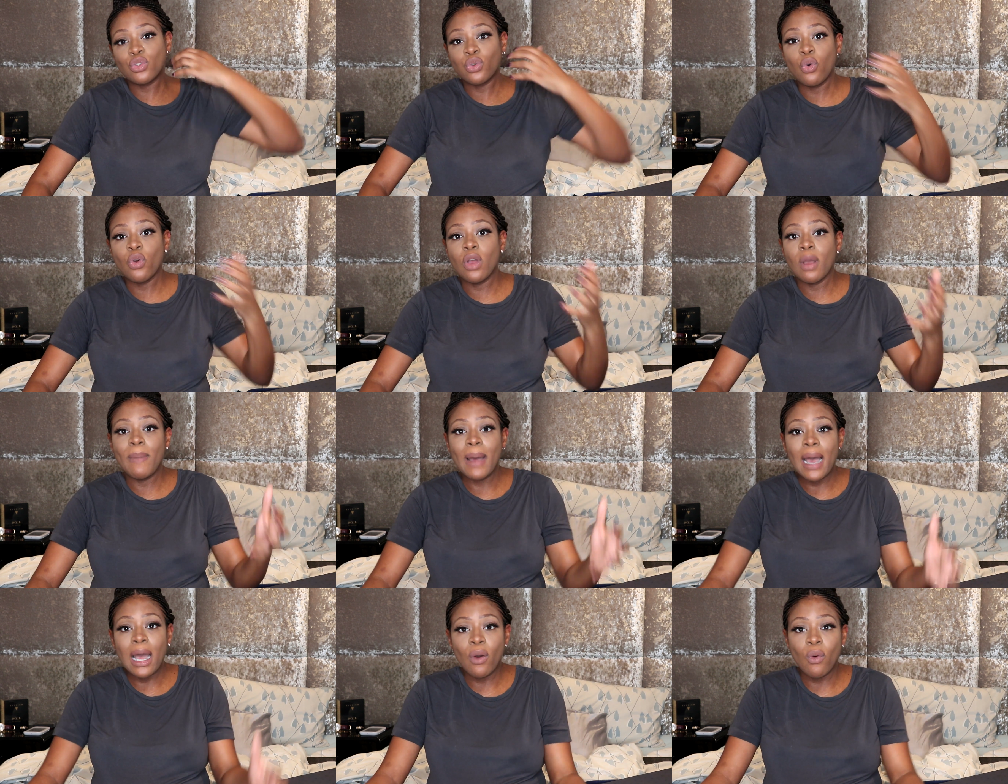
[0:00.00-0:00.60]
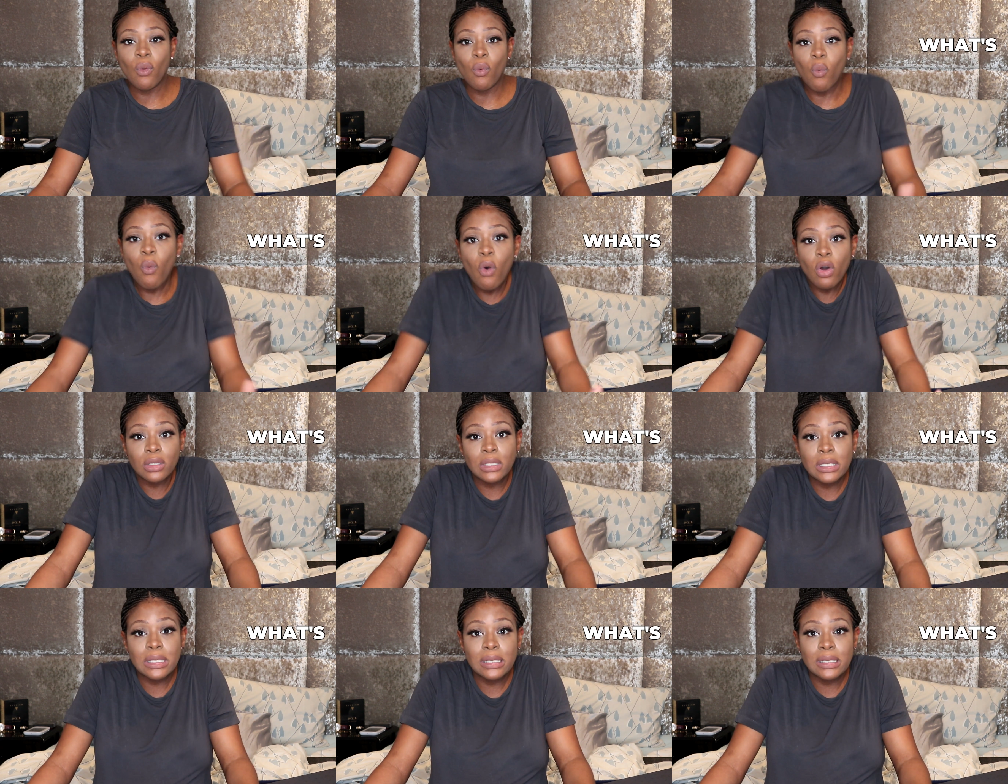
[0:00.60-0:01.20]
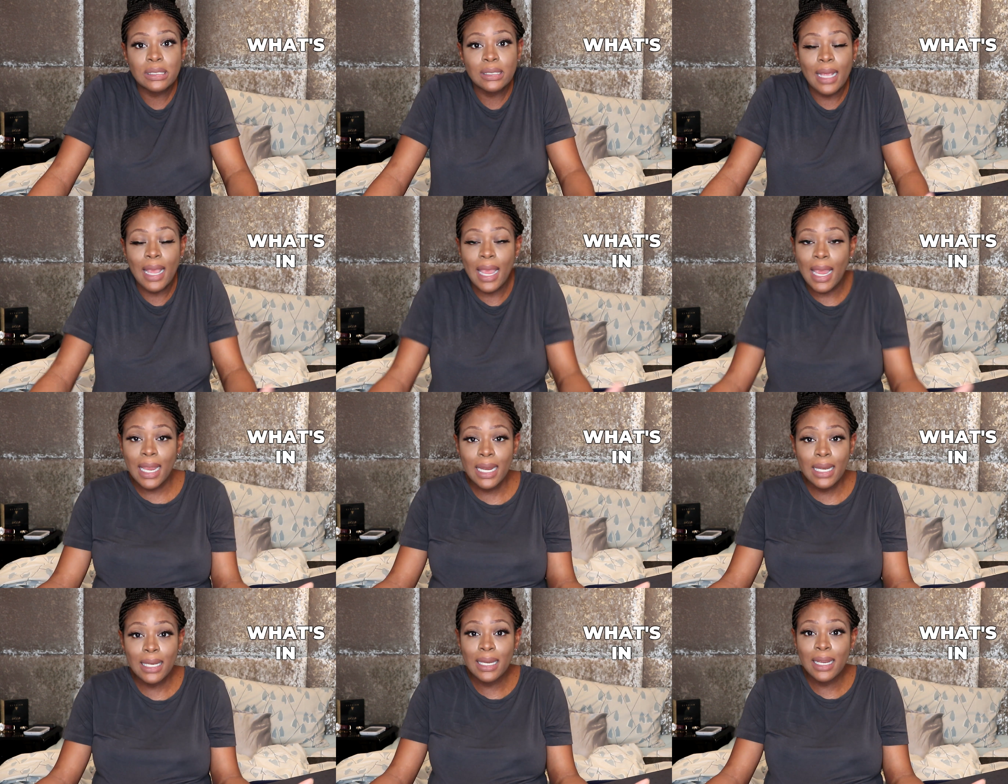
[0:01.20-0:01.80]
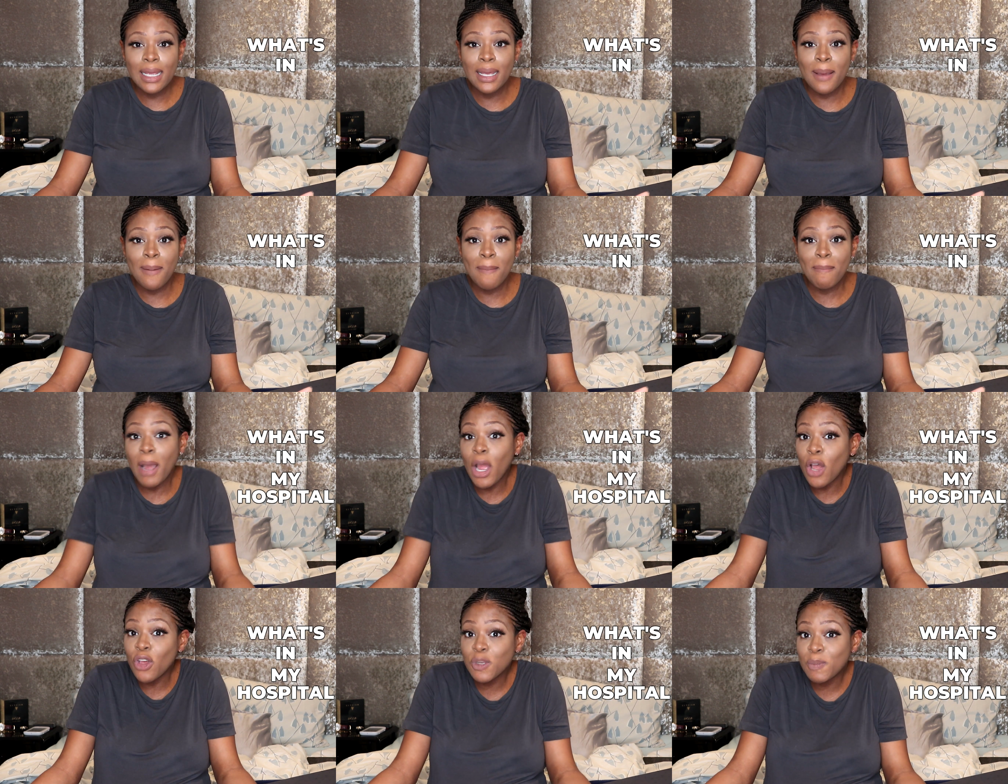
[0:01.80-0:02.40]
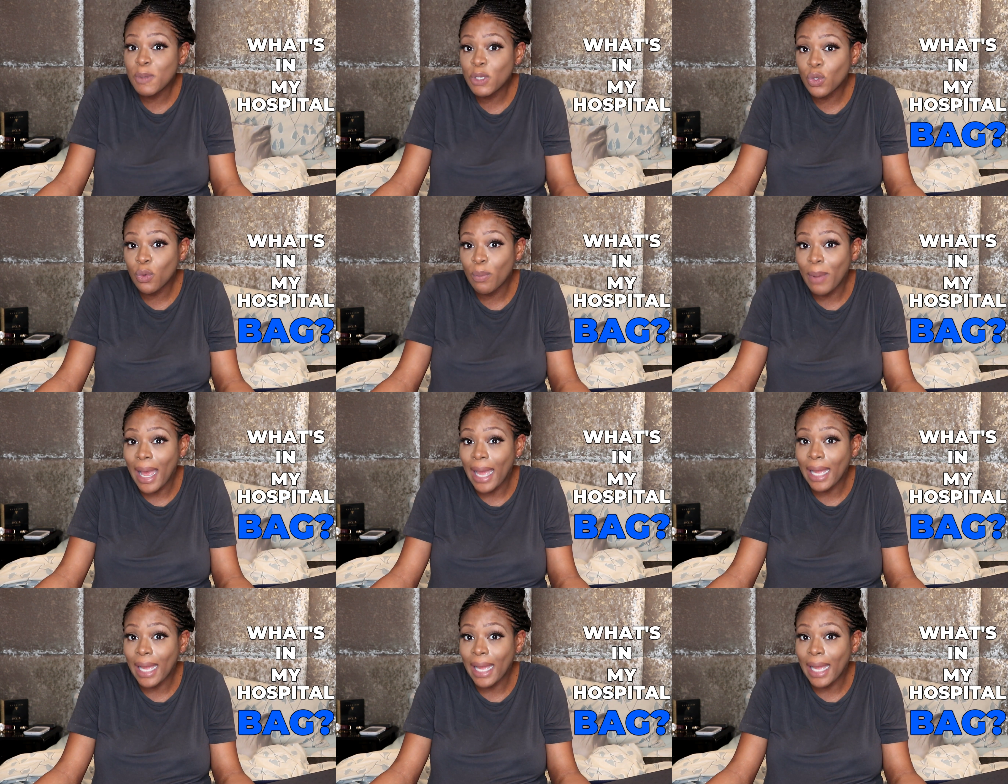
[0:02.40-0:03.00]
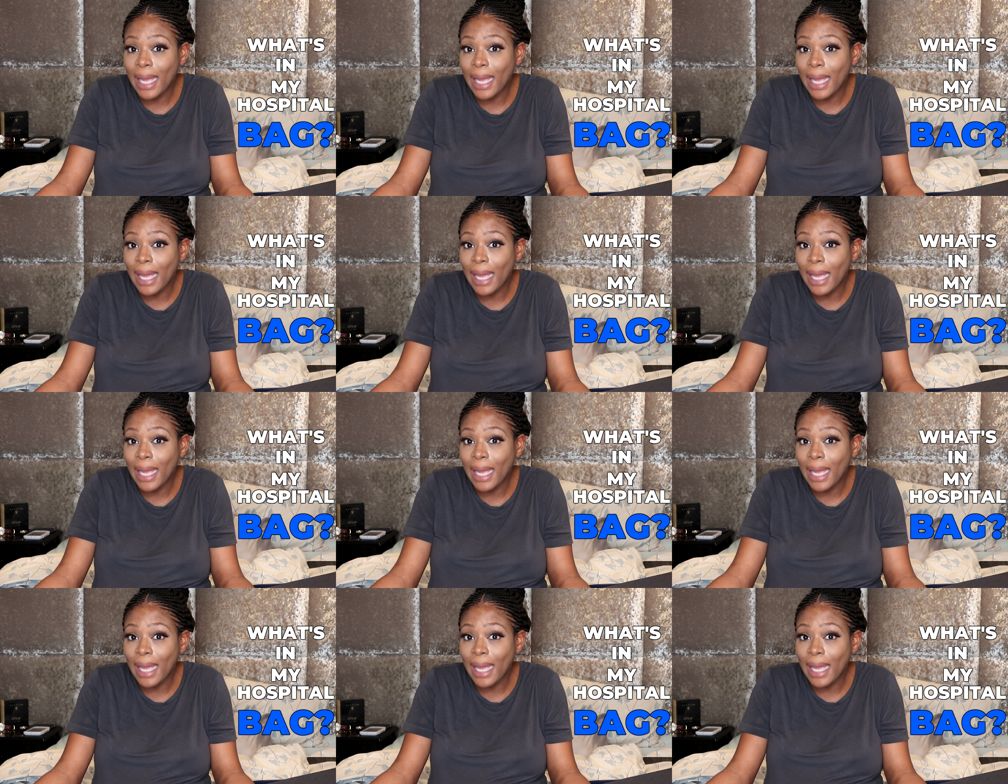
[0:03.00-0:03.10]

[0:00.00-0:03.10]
talk about what's in my hospital bag.